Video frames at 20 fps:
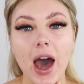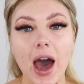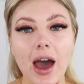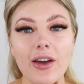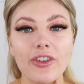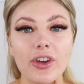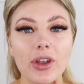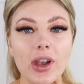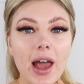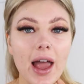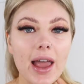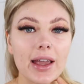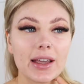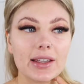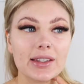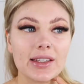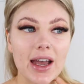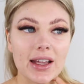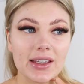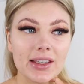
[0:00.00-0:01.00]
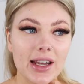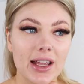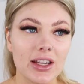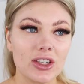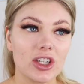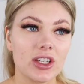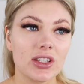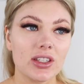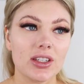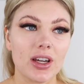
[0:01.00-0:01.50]
I feel like TATTI
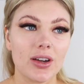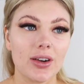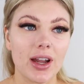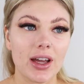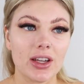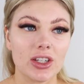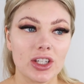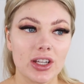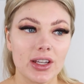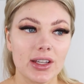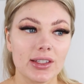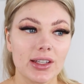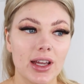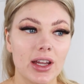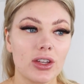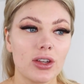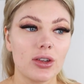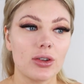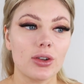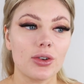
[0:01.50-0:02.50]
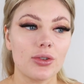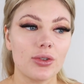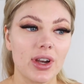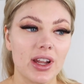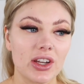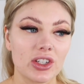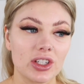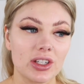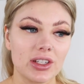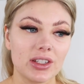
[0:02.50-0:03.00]
lashes, doll lashes and unicorn
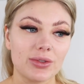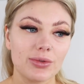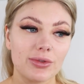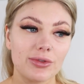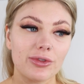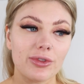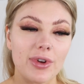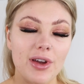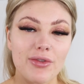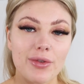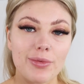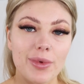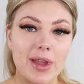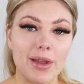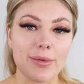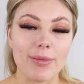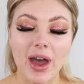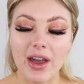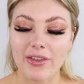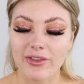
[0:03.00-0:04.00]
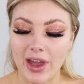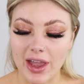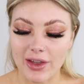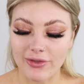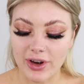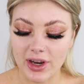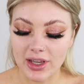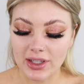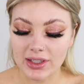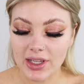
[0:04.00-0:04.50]
lashes will forever be my
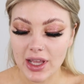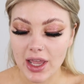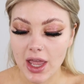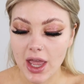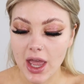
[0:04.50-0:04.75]
favorites.